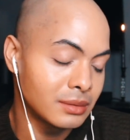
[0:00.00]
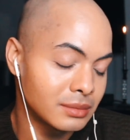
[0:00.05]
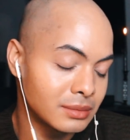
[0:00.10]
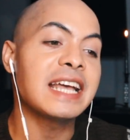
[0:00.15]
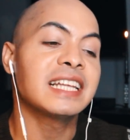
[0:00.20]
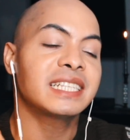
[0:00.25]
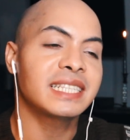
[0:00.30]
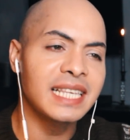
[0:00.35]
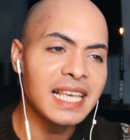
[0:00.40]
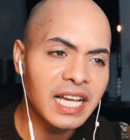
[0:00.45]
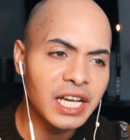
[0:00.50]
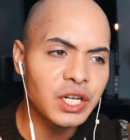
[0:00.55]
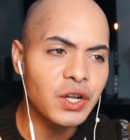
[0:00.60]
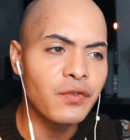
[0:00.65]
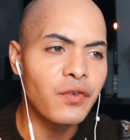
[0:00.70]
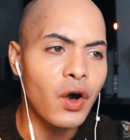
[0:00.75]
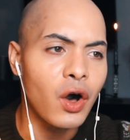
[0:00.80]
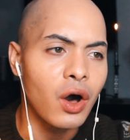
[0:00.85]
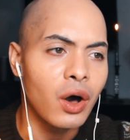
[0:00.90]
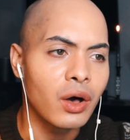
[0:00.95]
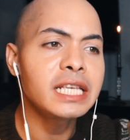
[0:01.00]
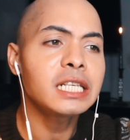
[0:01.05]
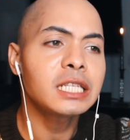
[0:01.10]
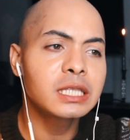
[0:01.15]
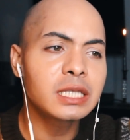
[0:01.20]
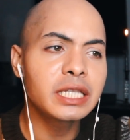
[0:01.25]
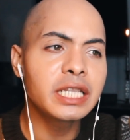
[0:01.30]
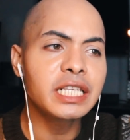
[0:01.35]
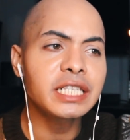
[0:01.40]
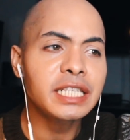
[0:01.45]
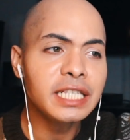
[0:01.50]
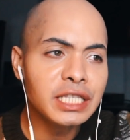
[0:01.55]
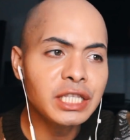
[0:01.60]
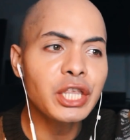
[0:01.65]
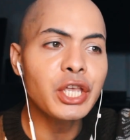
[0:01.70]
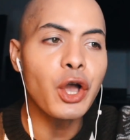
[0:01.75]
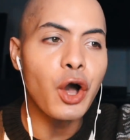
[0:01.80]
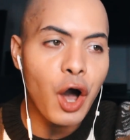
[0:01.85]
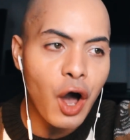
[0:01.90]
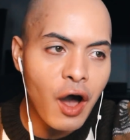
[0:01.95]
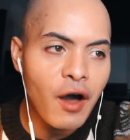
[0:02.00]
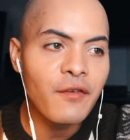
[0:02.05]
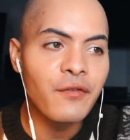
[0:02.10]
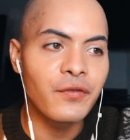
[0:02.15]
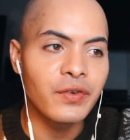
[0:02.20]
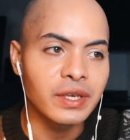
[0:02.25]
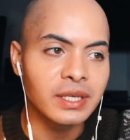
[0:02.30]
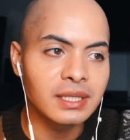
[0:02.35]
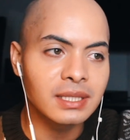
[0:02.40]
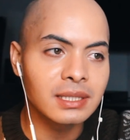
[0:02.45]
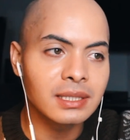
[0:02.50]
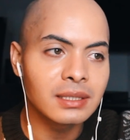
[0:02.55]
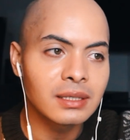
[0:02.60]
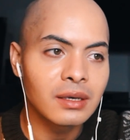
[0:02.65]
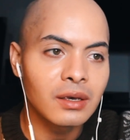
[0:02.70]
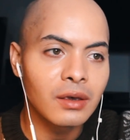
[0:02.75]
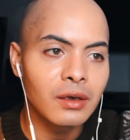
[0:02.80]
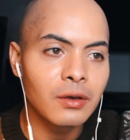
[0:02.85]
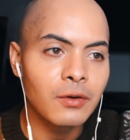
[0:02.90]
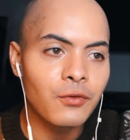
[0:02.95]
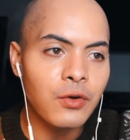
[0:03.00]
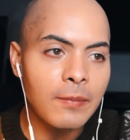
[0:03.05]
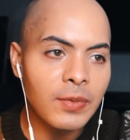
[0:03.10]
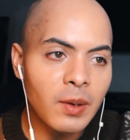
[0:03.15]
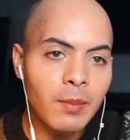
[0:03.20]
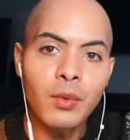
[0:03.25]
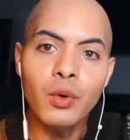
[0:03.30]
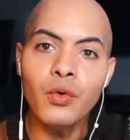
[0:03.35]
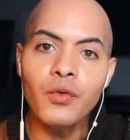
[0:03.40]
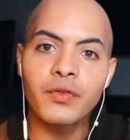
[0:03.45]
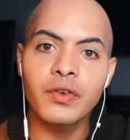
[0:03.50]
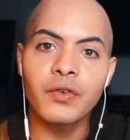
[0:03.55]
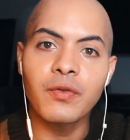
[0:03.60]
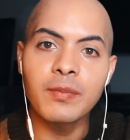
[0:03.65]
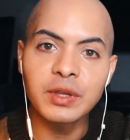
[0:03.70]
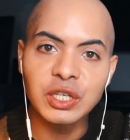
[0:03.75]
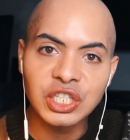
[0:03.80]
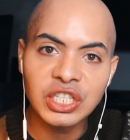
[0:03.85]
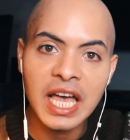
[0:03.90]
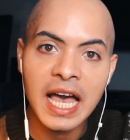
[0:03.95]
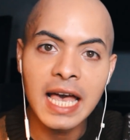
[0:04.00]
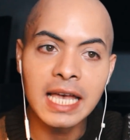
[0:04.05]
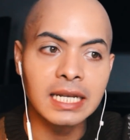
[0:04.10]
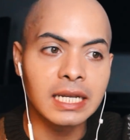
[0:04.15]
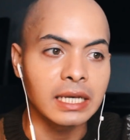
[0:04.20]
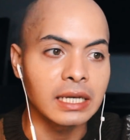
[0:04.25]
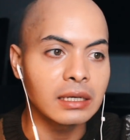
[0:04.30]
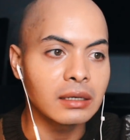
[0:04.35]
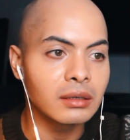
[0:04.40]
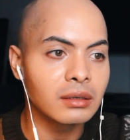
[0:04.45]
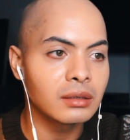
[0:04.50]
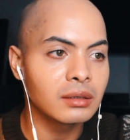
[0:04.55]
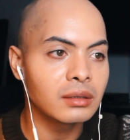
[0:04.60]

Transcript: And second of all, this is the office from the movie, from The Shining.